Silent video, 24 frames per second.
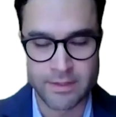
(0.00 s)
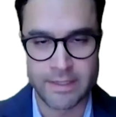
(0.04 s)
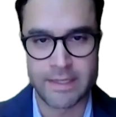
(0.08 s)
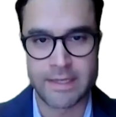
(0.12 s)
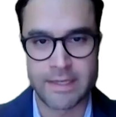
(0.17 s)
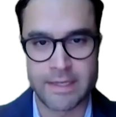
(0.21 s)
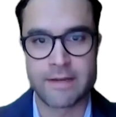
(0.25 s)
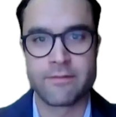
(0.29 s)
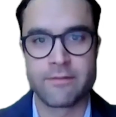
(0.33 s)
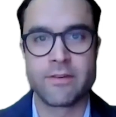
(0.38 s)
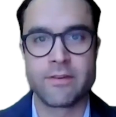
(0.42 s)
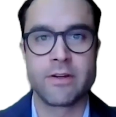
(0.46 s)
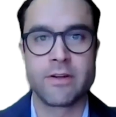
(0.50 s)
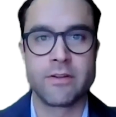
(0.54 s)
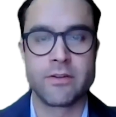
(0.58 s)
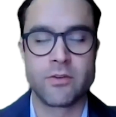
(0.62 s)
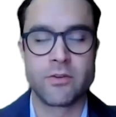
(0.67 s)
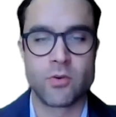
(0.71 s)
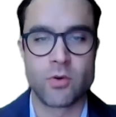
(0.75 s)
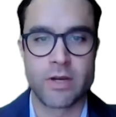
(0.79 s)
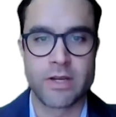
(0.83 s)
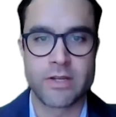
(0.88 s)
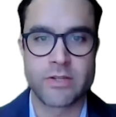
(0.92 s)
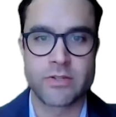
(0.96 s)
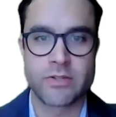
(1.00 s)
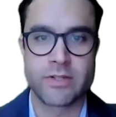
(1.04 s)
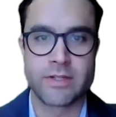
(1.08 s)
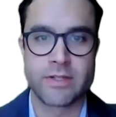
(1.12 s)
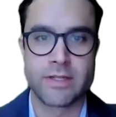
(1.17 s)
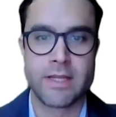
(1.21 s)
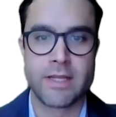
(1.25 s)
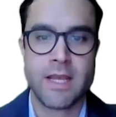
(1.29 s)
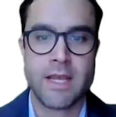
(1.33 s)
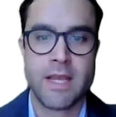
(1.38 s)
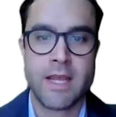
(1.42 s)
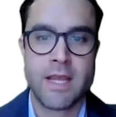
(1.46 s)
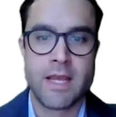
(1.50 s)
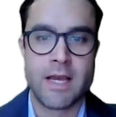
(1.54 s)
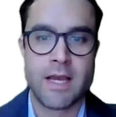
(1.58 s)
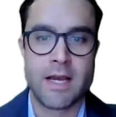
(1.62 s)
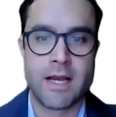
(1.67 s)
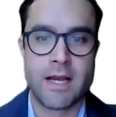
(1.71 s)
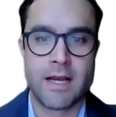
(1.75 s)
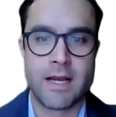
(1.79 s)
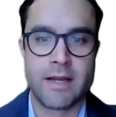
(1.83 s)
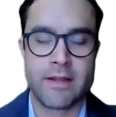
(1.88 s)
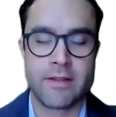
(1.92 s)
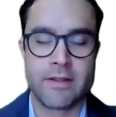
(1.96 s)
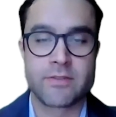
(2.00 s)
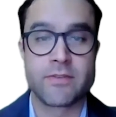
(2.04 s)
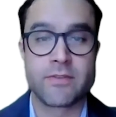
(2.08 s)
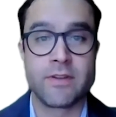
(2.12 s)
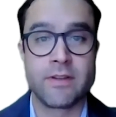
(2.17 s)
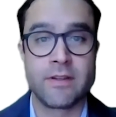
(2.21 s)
Yeah, very good question. And